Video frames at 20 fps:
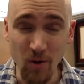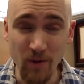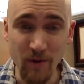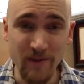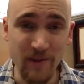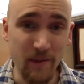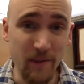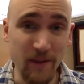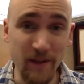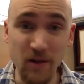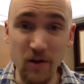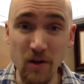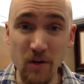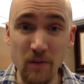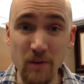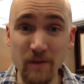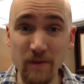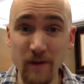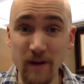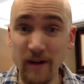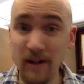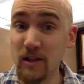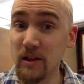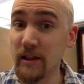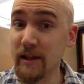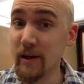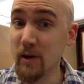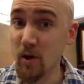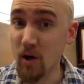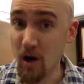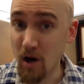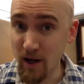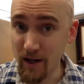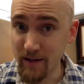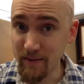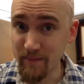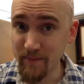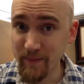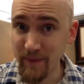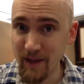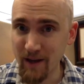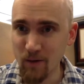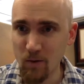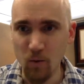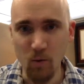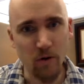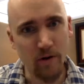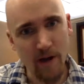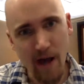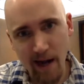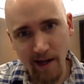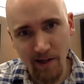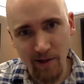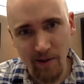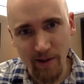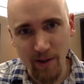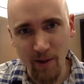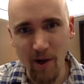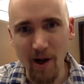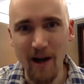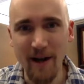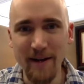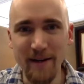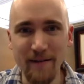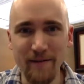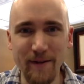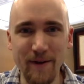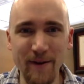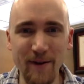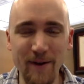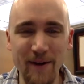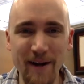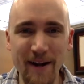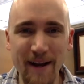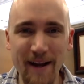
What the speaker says: It's something you can be very clear on, or not clear on if you're